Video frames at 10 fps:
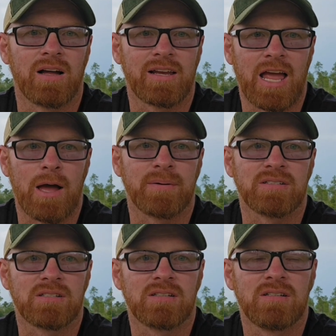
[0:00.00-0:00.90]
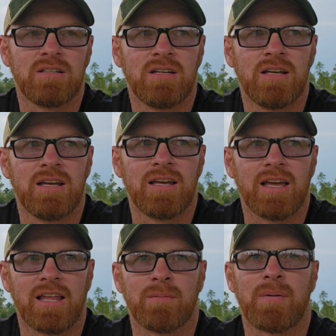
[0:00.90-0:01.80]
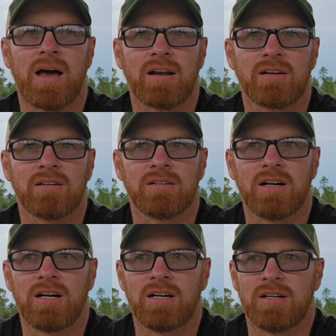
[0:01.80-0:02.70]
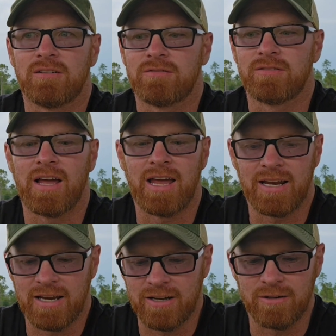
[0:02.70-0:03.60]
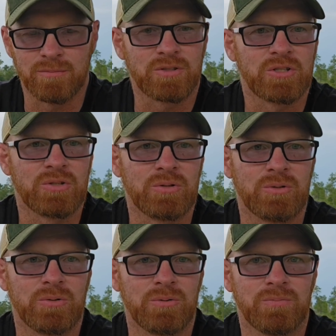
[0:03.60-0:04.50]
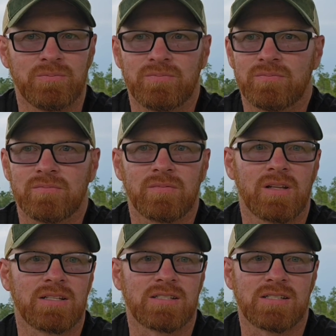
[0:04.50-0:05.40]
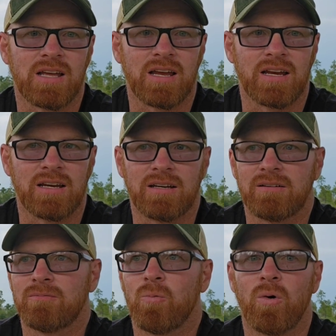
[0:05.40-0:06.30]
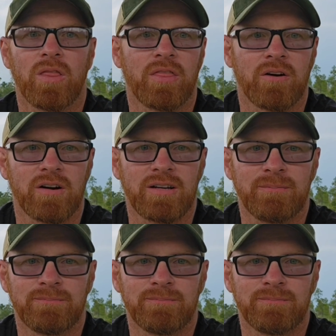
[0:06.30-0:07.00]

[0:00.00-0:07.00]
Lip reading: cabins in a matter of 8 a.m. to, let's say, 1:30,